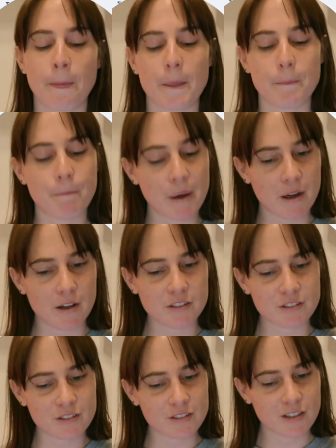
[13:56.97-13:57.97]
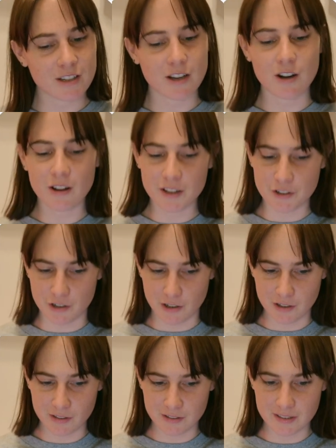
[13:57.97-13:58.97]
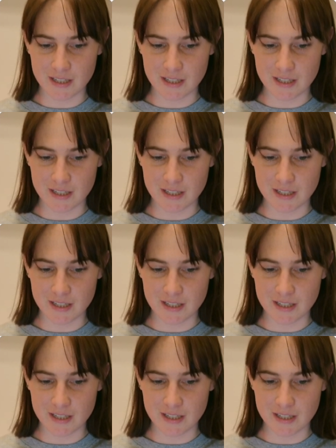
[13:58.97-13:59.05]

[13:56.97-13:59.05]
But, all in all,